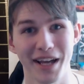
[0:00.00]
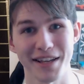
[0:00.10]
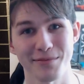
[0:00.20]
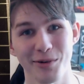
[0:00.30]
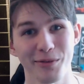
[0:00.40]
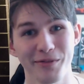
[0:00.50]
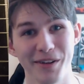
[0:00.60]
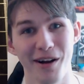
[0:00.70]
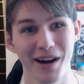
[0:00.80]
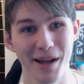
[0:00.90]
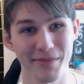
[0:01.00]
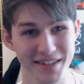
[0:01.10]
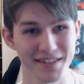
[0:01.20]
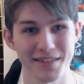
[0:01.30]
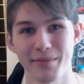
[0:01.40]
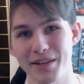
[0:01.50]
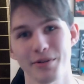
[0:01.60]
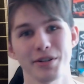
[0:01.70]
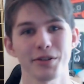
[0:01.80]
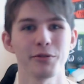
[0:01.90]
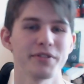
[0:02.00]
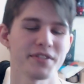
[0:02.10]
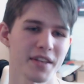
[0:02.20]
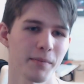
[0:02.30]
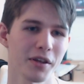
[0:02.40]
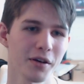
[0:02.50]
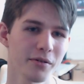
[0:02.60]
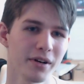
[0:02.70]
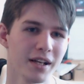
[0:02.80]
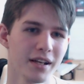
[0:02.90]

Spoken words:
has a proper VRM, this is the best way to cool the CPU.